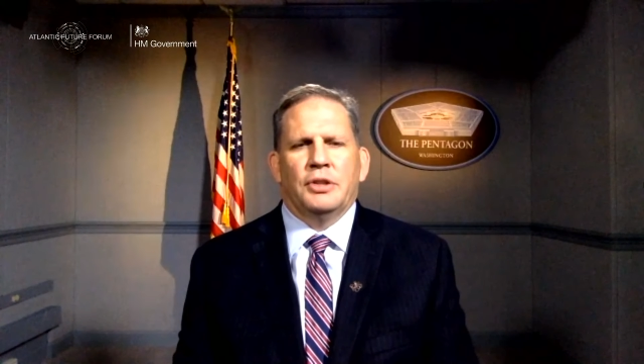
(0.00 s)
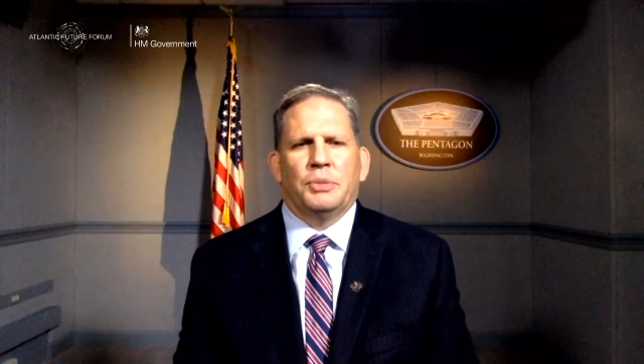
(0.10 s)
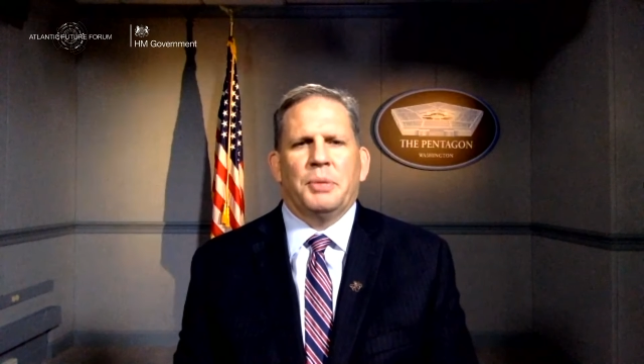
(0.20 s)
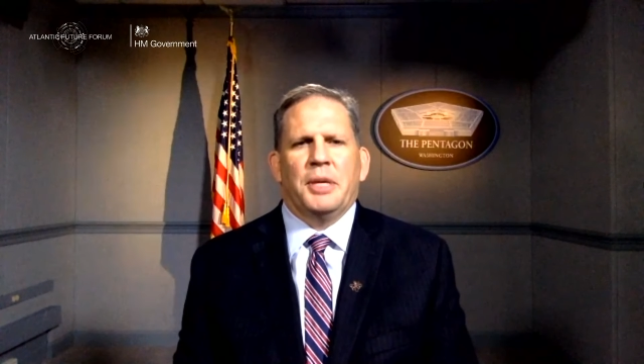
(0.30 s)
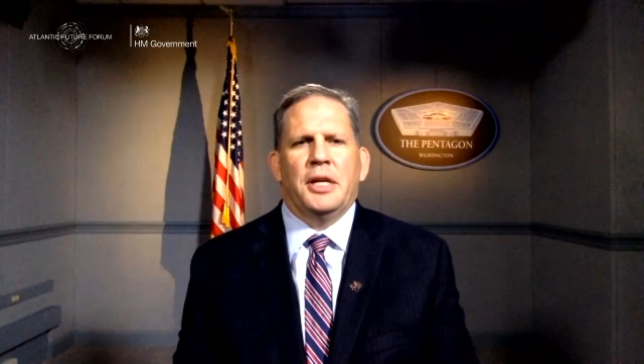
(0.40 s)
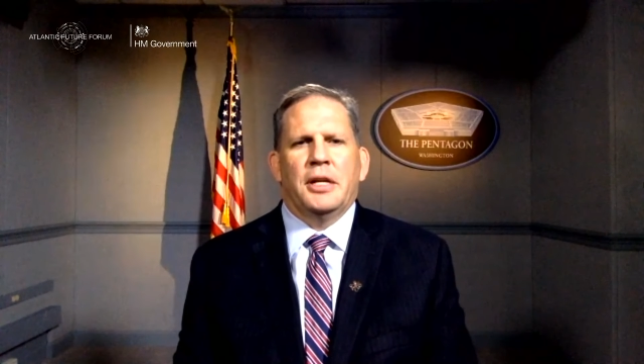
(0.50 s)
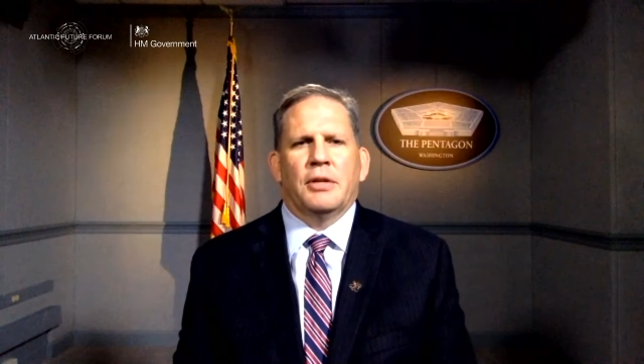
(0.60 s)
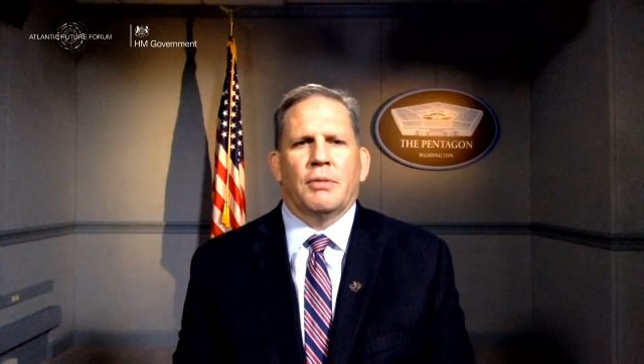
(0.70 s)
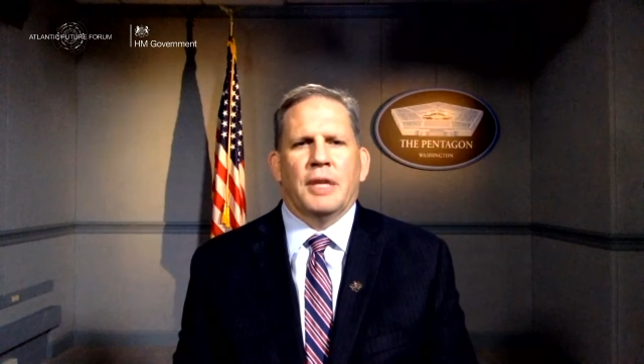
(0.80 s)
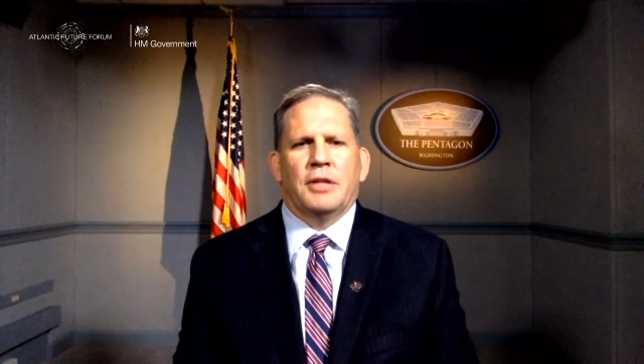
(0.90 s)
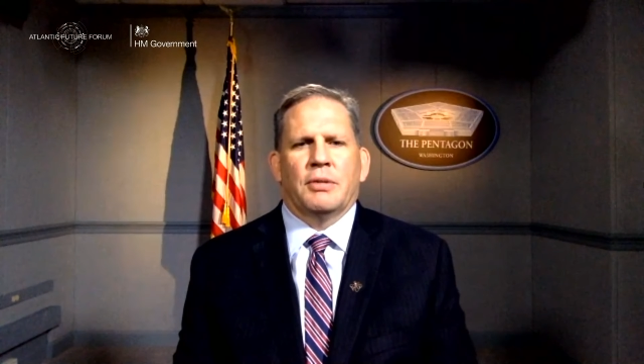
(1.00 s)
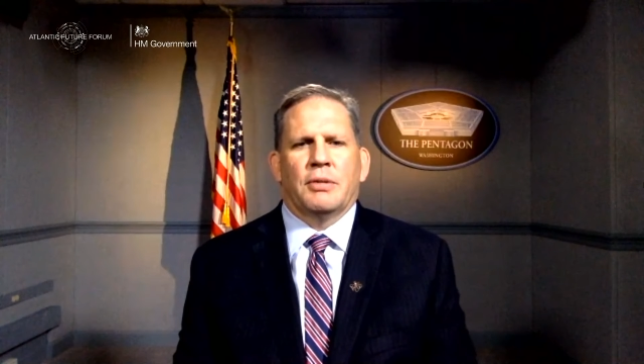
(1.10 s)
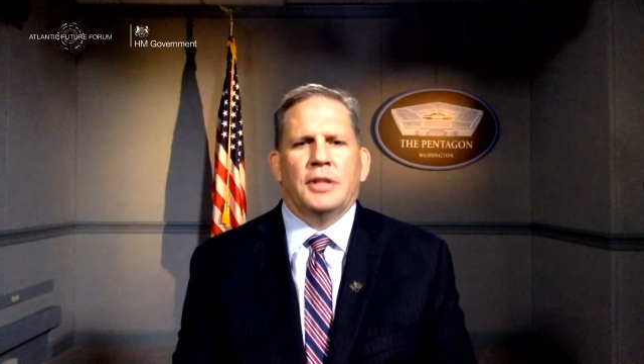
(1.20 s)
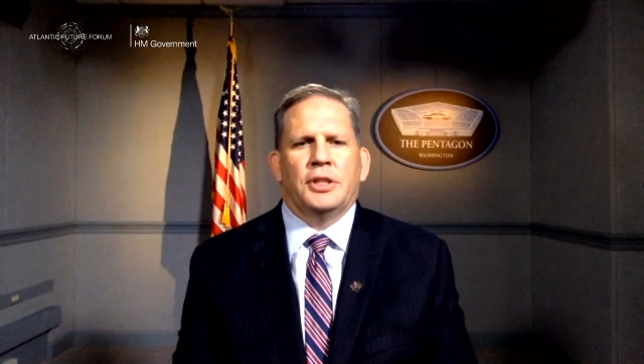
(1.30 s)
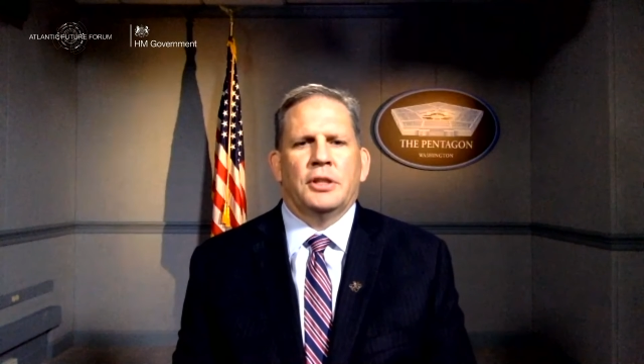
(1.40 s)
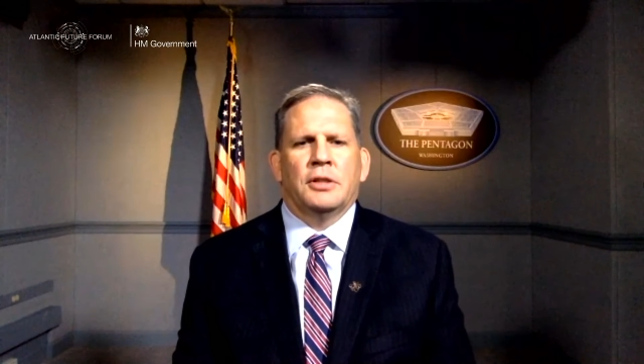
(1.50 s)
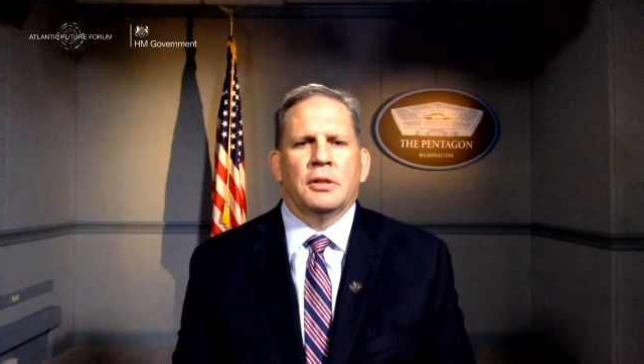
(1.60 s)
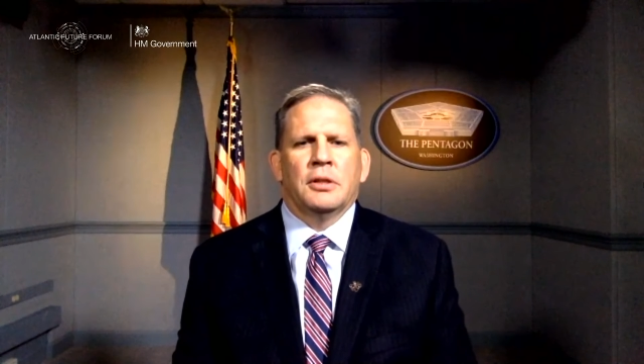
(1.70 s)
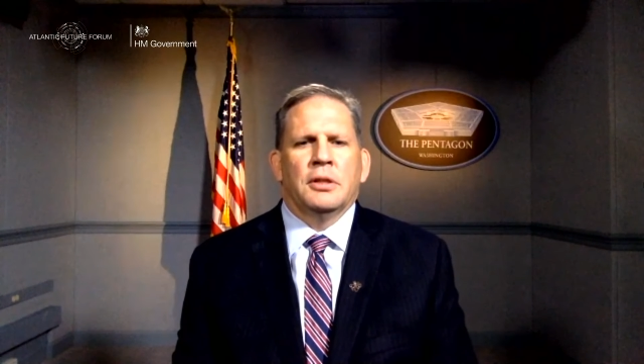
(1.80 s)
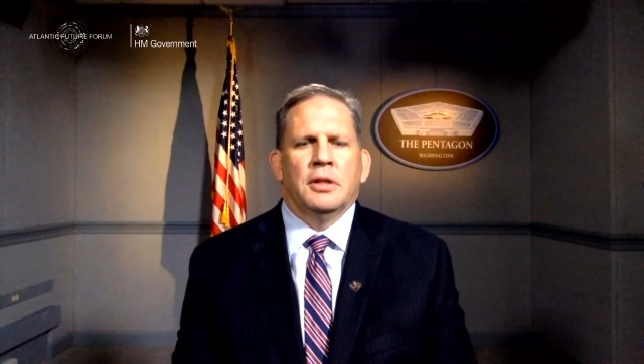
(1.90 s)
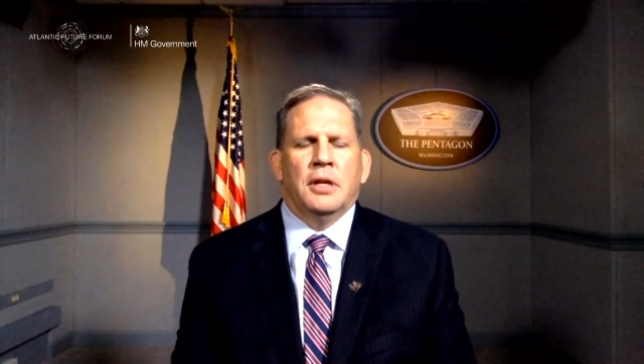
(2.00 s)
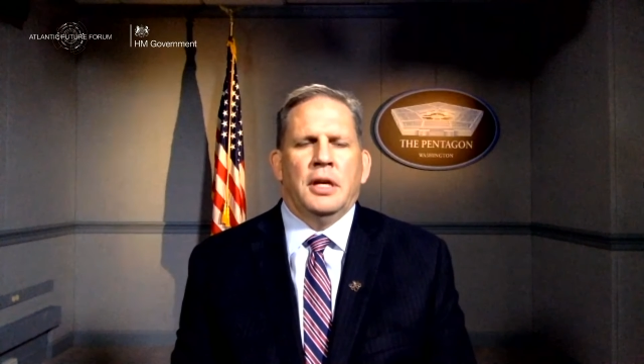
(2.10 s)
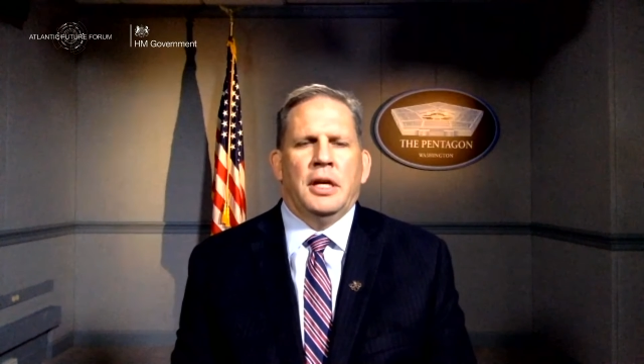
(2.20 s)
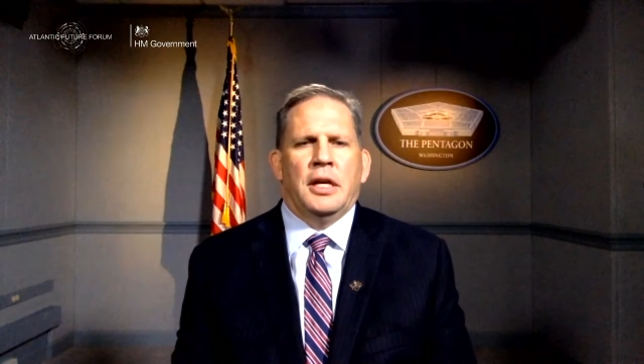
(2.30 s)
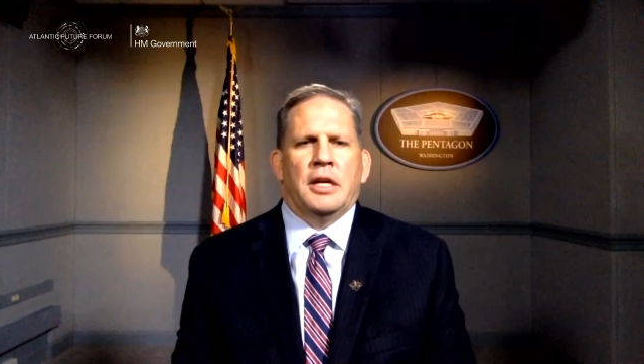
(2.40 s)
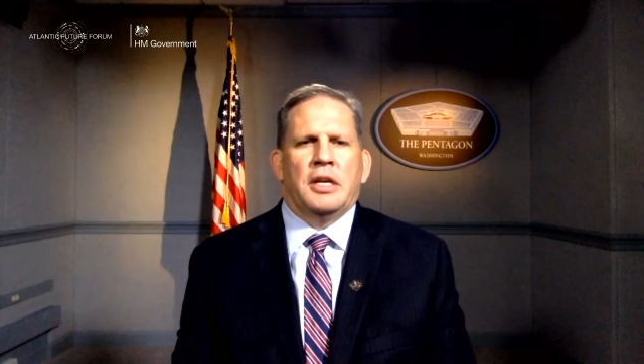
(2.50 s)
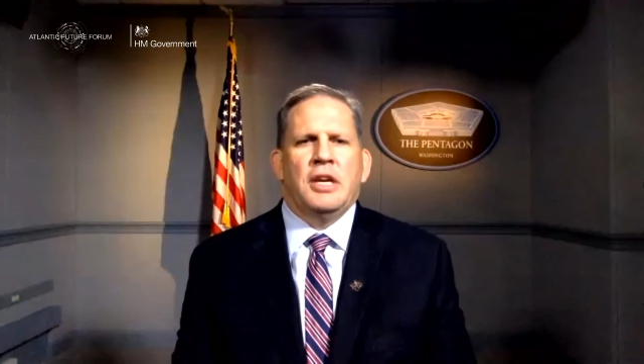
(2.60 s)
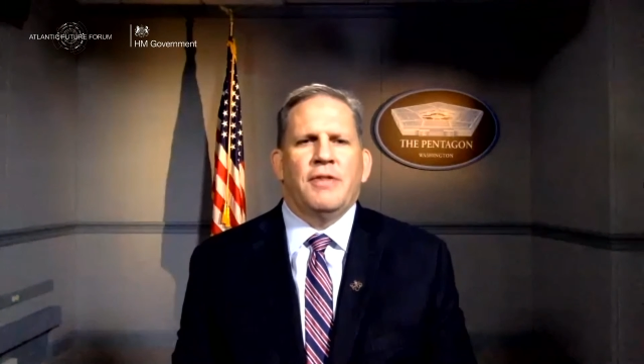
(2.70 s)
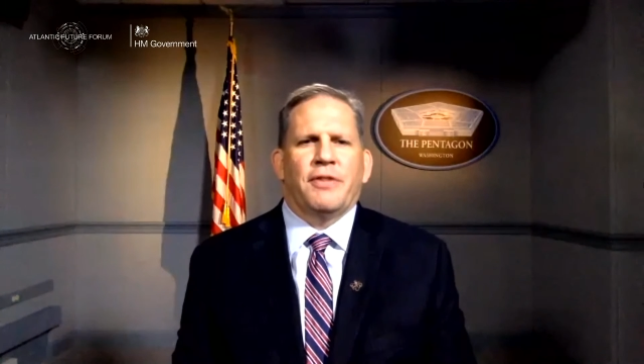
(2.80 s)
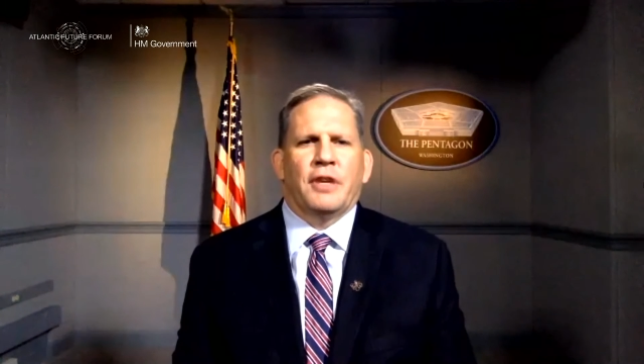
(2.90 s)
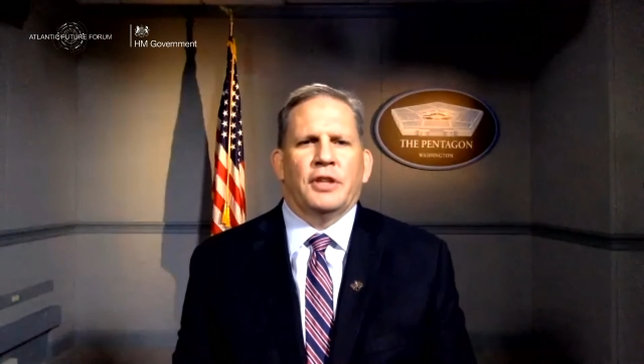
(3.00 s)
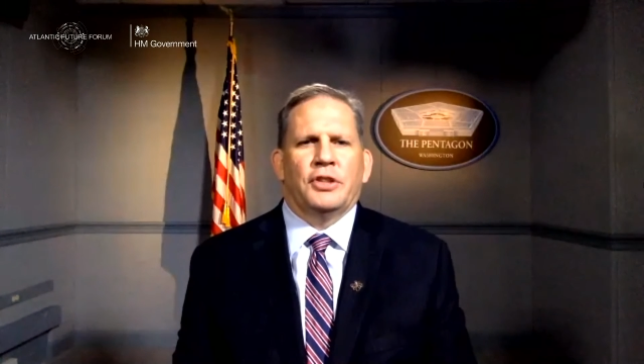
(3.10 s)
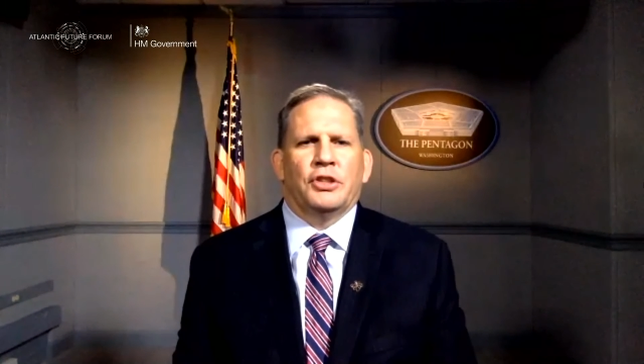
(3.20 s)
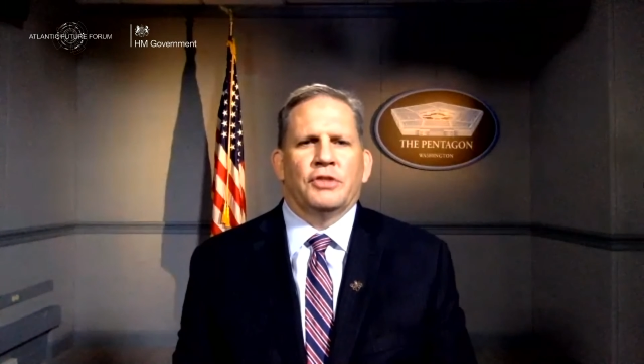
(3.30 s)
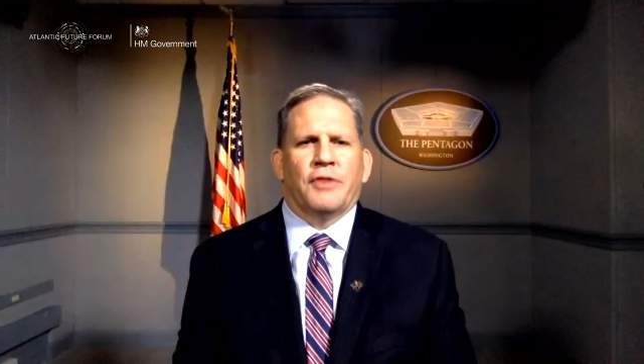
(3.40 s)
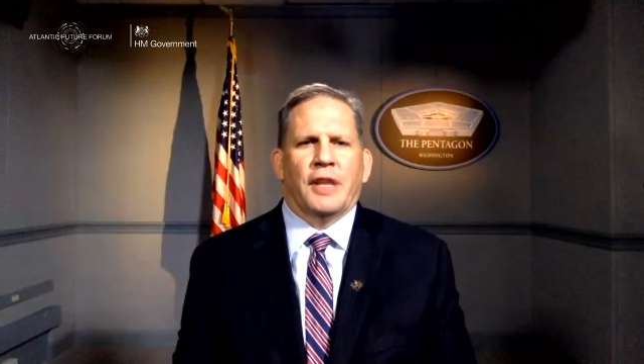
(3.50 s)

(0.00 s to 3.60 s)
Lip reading: Speed in the right direction. And a key for us is